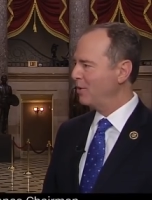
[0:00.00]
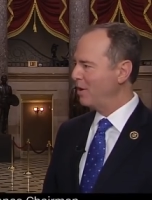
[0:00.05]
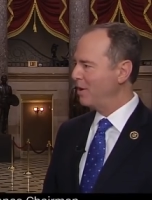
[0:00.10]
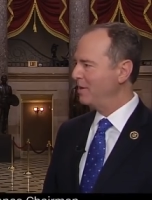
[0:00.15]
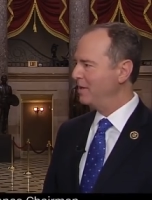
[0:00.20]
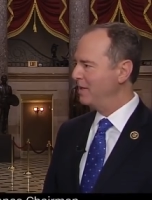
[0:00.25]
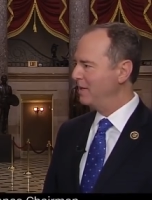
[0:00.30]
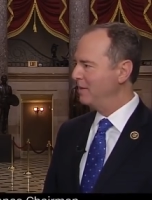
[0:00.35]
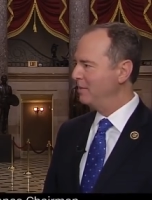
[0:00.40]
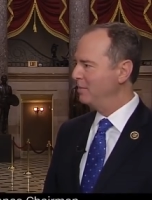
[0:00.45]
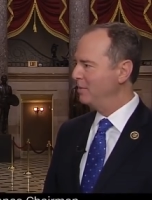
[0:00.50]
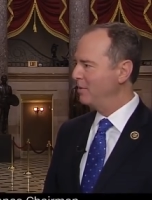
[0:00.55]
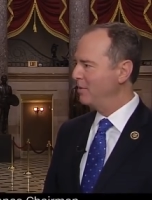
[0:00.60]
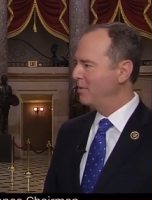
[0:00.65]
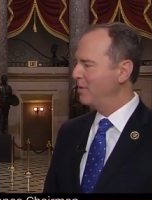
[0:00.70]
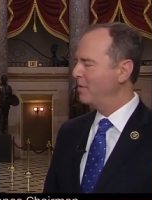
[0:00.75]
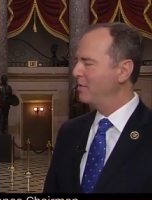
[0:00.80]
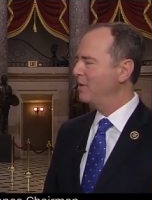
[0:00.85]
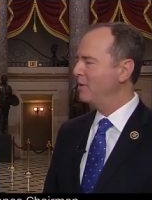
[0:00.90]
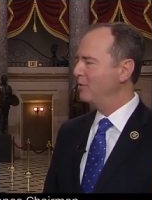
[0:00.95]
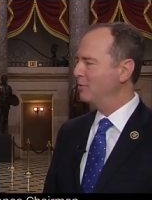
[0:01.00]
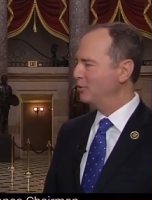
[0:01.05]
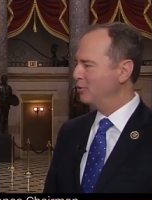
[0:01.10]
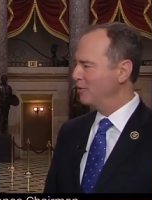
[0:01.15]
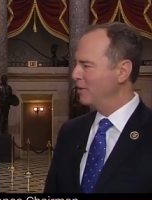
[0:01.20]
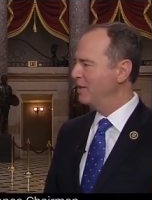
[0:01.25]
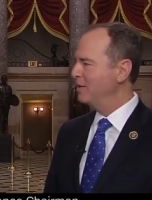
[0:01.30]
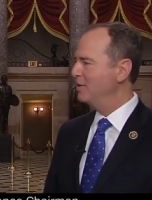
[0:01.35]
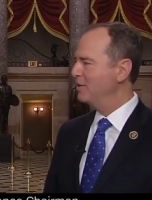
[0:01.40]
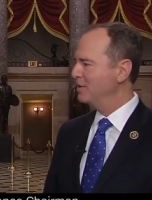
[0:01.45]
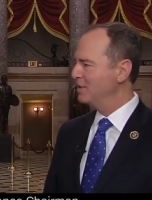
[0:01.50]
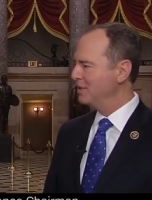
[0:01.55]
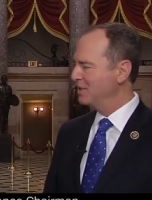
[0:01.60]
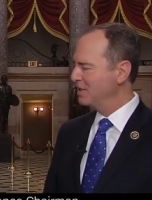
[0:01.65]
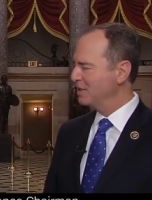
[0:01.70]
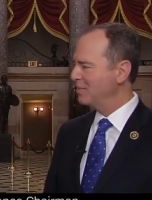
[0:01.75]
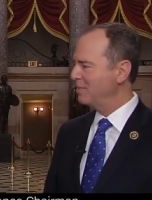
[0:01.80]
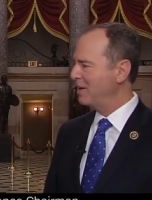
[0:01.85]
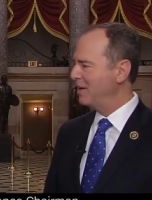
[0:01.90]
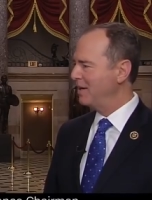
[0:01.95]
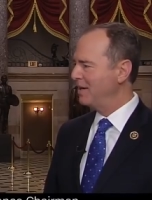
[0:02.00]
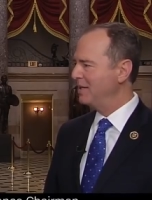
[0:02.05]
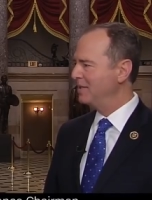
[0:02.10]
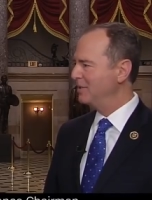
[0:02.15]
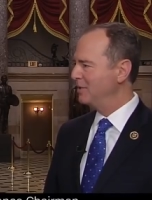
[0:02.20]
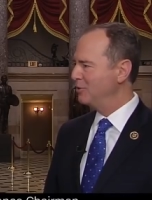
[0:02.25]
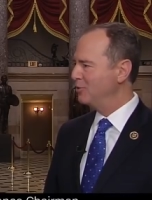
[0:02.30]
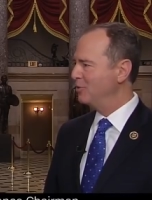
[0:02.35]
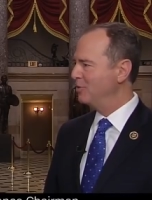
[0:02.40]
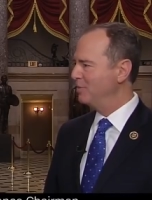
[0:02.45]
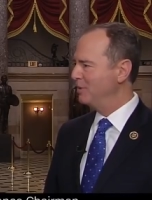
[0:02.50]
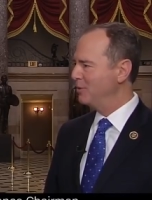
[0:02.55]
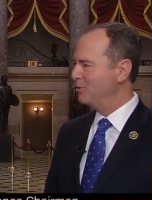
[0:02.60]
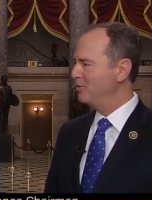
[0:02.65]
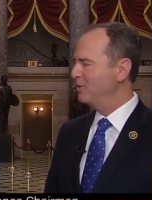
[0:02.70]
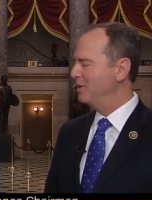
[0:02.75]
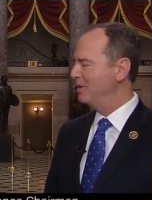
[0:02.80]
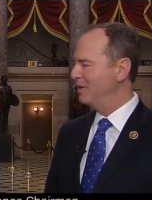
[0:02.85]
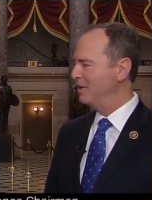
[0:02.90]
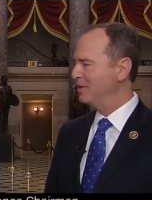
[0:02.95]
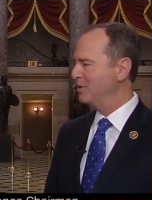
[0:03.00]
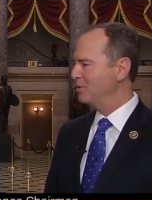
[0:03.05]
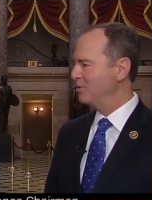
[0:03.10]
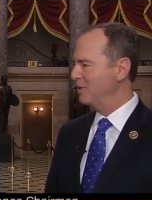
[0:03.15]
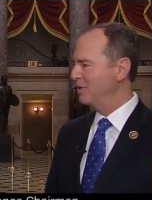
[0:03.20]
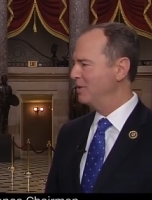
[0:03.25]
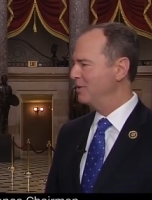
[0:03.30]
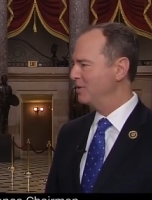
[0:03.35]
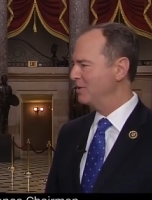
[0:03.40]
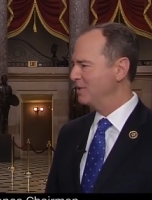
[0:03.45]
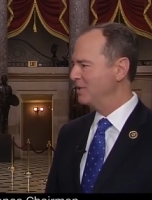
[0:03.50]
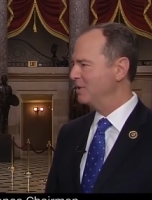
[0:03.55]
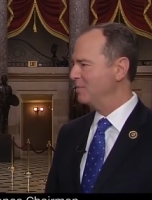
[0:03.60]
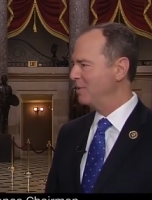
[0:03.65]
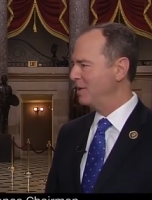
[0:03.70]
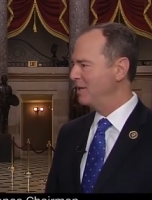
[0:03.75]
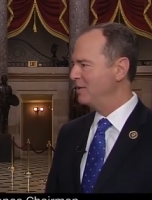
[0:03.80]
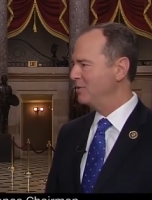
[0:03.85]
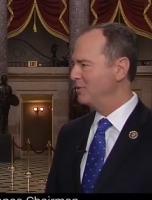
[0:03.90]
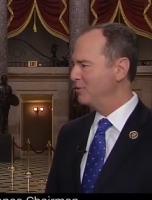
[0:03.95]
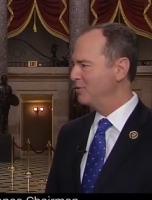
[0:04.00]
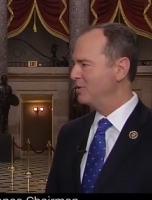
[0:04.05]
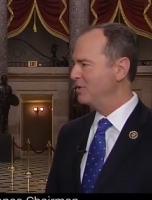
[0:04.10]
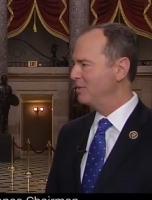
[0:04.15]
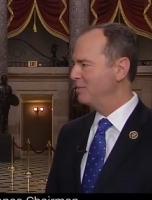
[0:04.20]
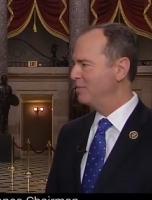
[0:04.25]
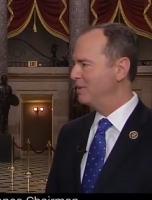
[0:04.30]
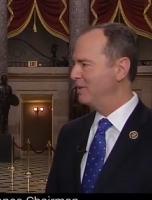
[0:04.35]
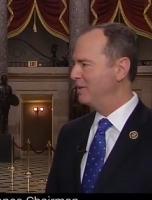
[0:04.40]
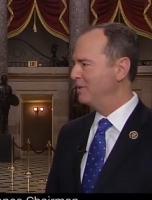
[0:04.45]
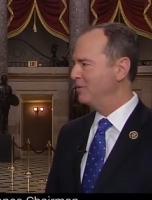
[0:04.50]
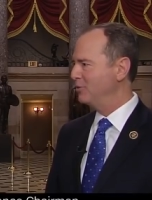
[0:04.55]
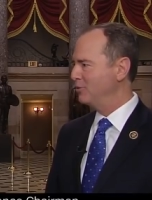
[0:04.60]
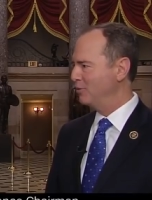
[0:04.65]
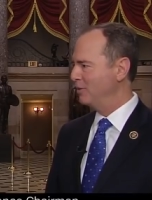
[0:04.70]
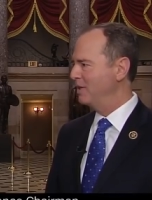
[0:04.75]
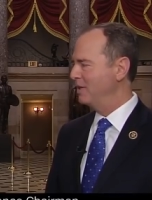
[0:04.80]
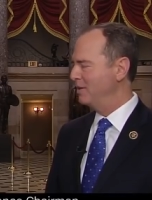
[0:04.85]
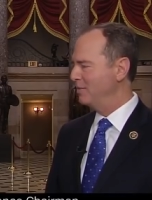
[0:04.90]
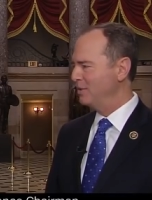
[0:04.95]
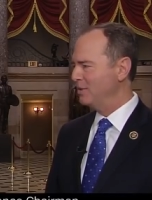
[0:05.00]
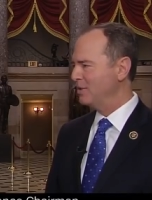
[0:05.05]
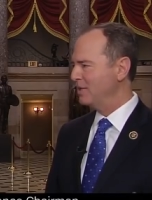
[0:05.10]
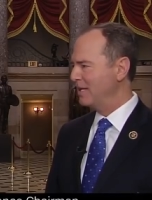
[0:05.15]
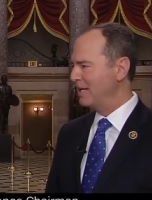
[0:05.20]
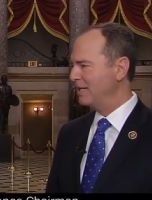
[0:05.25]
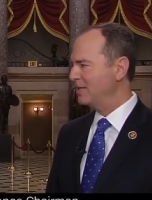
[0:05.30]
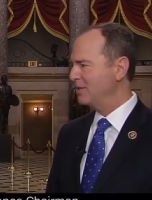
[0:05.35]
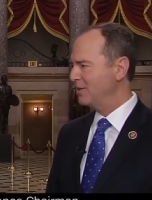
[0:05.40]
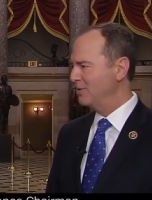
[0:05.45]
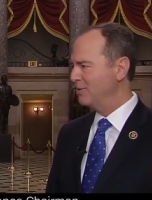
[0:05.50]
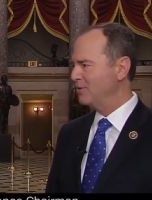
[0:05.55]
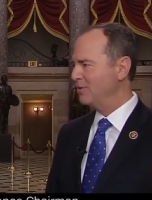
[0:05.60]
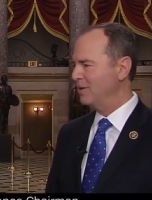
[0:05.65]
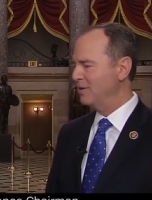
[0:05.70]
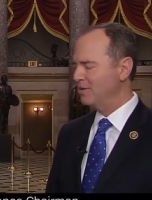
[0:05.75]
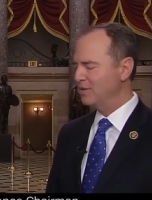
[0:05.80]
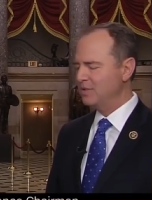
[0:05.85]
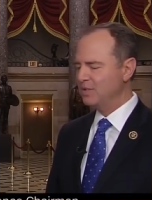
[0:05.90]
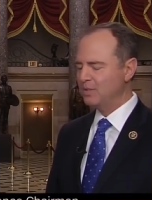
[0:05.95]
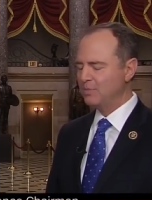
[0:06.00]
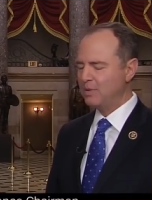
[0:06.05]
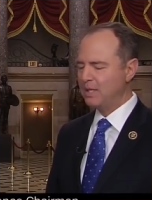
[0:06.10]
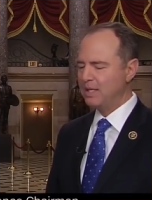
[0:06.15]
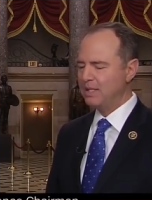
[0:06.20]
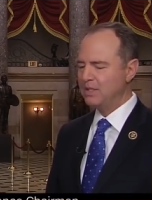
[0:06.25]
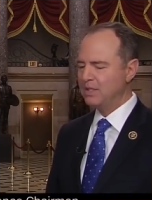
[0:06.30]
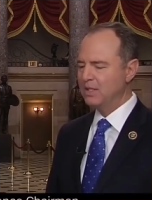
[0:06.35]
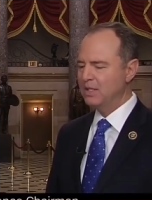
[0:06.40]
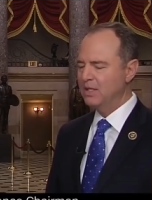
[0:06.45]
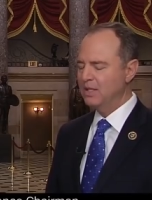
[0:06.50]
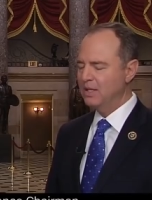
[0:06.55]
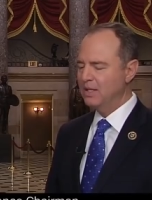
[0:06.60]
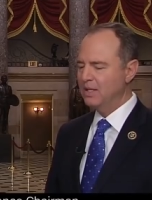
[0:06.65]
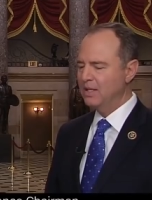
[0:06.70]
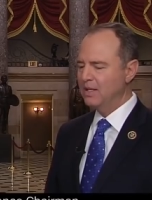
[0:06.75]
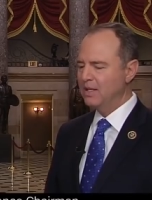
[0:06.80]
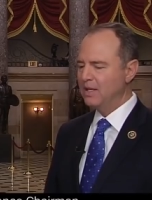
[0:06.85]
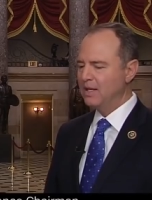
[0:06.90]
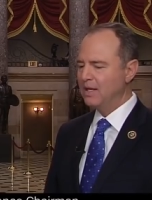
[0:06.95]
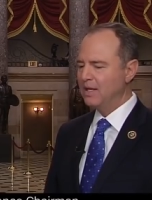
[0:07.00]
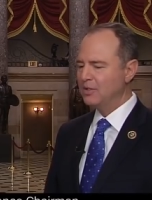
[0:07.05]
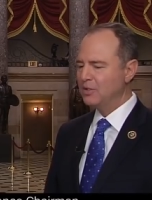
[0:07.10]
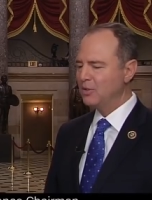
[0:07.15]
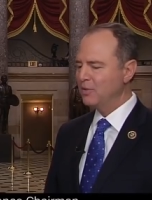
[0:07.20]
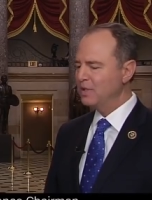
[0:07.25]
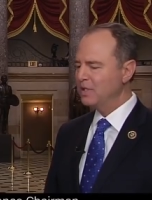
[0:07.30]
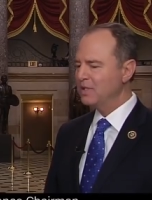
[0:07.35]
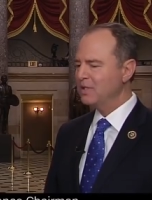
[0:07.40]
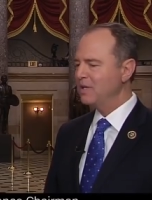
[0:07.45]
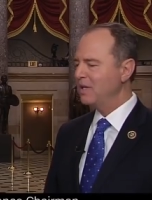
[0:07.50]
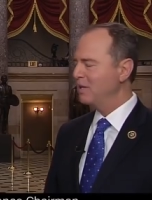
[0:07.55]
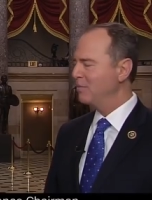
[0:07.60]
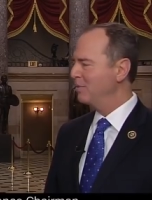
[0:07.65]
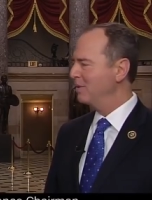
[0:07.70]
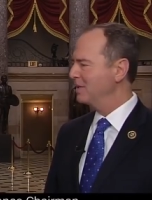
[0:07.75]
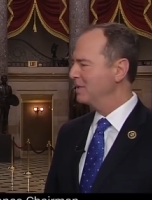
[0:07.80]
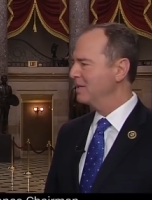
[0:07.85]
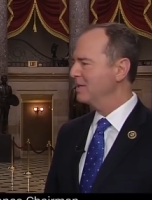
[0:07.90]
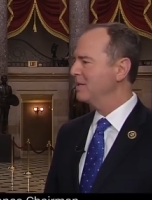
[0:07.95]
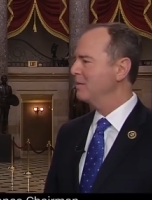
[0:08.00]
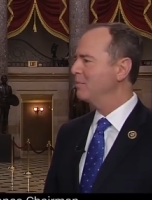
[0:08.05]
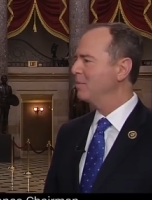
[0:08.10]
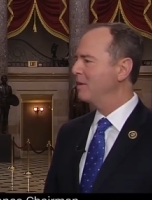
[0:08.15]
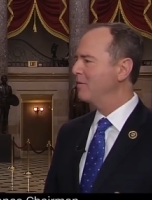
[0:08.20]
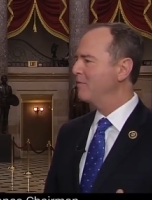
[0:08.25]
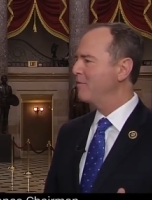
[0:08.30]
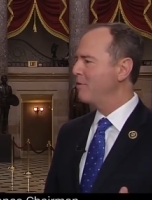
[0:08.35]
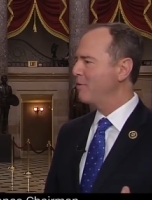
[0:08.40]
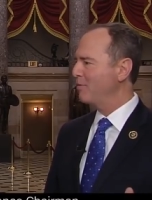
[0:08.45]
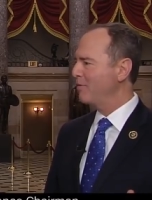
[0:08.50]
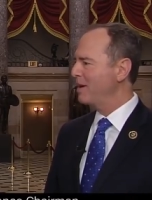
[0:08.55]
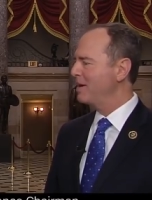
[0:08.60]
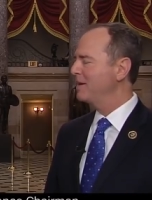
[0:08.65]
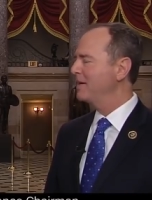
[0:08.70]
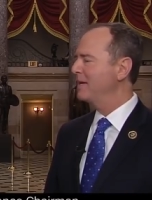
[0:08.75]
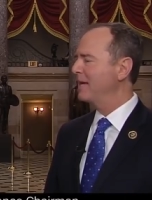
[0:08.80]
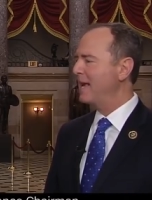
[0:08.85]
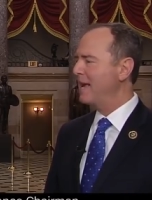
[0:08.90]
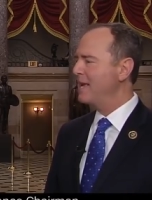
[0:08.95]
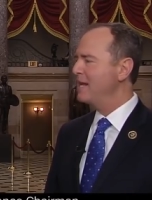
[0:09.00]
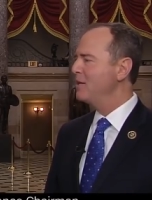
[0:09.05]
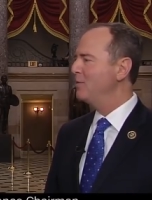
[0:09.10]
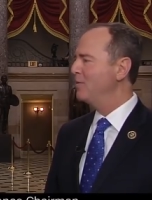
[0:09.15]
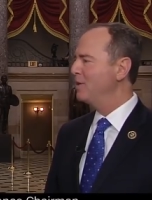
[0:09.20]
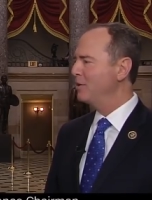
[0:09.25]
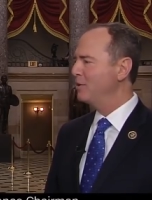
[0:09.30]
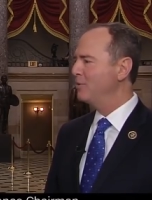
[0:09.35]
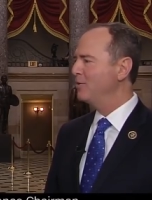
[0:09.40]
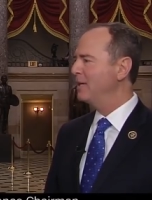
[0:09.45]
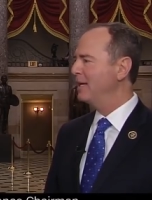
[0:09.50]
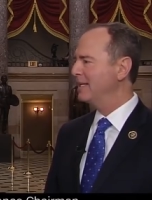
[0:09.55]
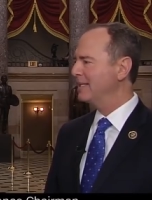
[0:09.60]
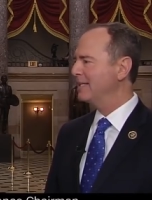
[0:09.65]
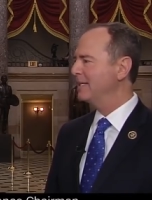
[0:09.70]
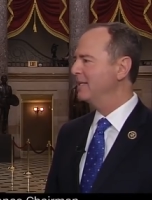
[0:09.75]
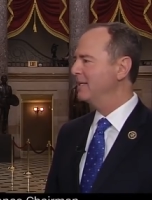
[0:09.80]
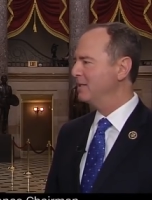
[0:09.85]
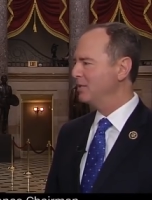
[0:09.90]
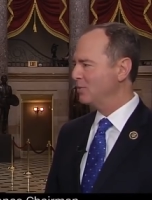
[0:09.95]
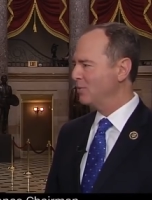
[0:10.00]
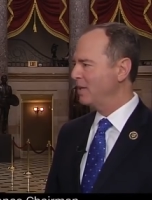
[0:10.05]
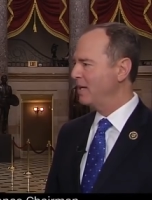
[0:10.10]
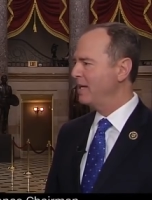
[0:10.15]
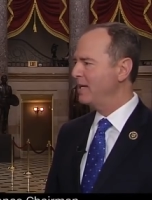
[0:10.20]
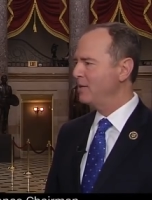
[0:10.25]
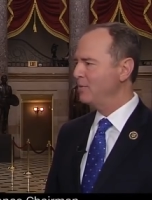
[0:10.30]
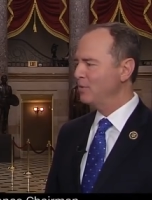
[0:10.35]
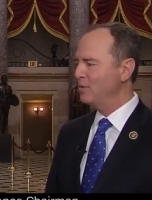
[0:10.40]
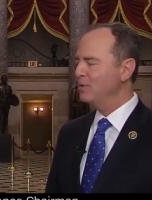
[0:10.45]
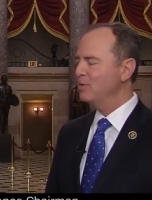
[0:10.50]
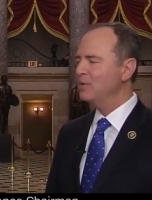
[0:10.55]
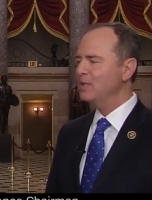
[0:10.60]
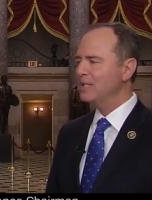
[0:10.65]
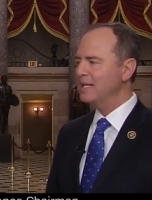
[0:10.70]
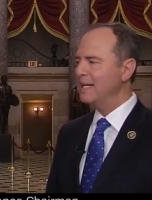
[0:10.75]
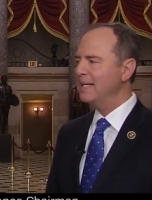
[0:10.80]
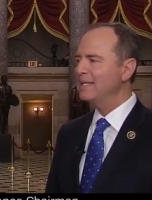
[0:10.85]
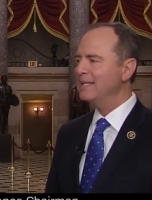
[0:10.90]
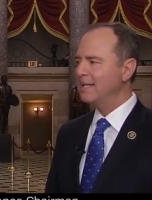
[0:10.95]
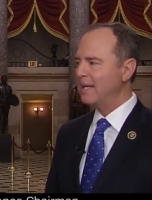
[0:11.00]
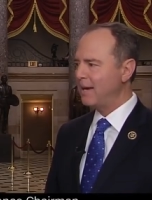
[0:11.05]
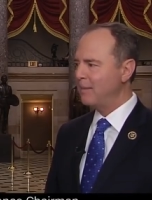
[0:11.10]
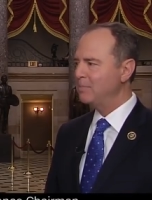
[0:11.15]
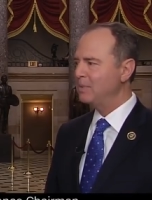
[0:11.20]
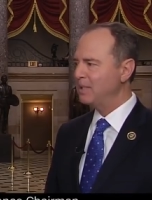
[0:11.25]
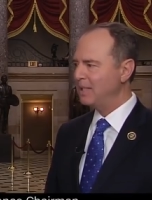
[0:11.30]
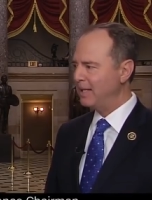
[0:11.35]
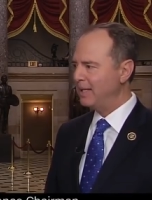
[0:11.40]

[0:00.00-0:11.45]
on him that they're traitors and spies and should be treated as traitors and spies used to be treated. We used to execute traitors and spies. So this is not a president above threatening anyone who gets in his way, anyone who stands up to